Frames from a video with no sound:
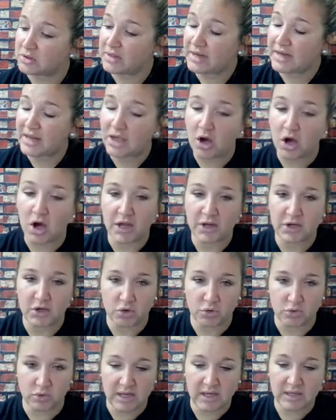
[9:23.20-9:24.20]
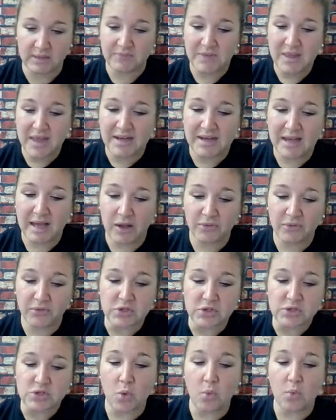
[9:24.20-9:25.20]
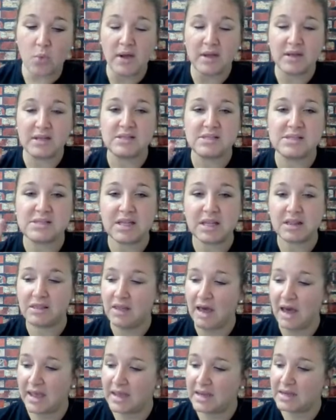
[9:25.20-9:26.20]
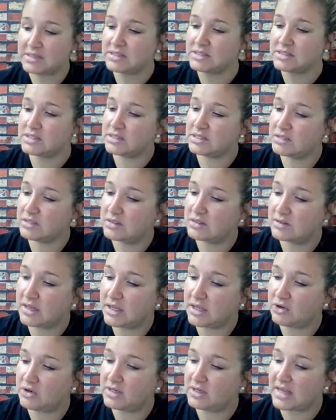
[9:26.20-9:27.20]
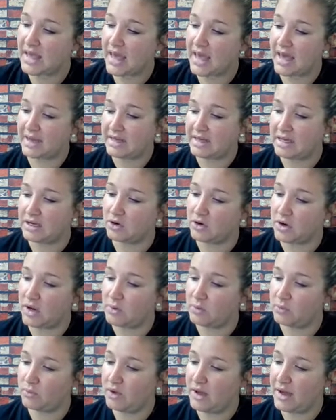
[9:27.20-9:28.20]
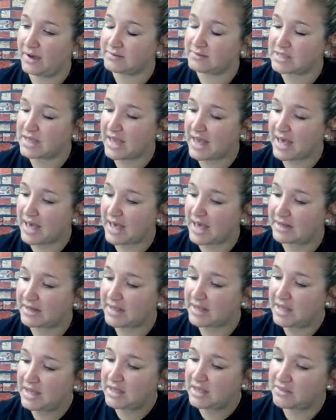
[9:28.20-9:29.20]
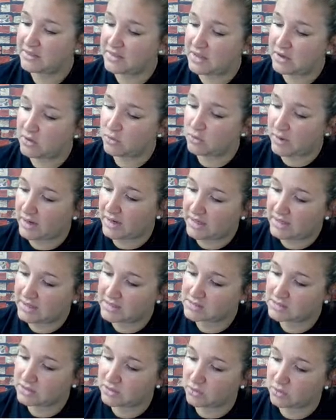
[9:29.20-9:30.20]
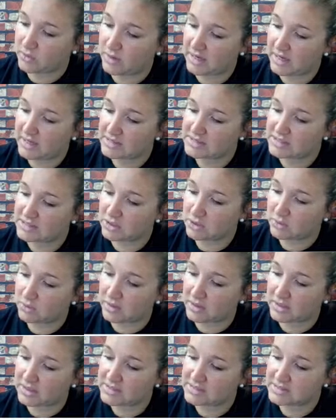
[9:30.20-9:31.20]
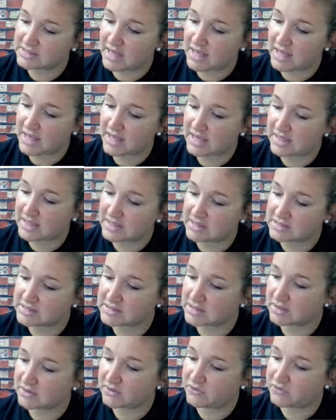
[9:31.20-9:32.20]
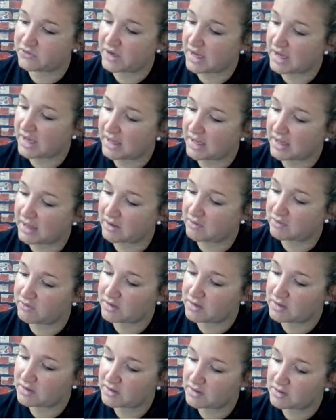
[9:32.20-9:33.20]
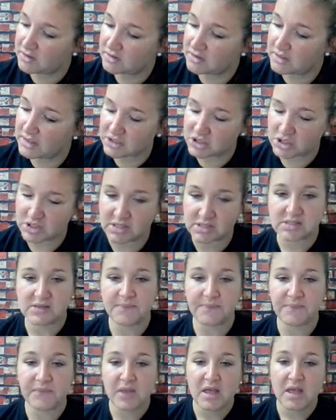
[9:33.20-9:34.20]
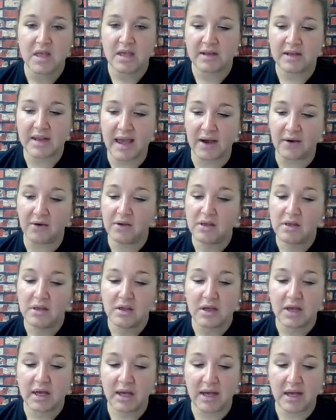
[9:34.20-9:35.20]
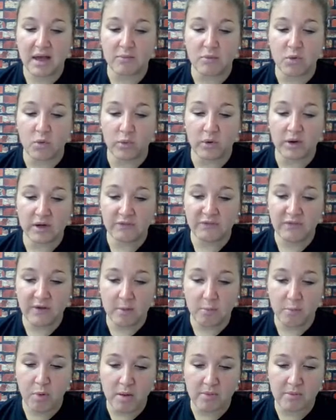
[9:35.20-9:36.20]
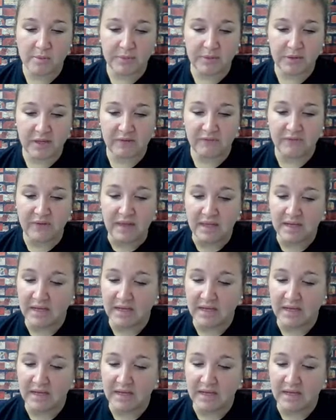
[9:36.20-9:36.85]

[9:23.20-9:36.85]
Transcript: landing on green. Now, there's one slight thing you need to add here, and we'll have to add the radius. So the radius here we're going to say is 5 inches. Now, we're going to find the probability of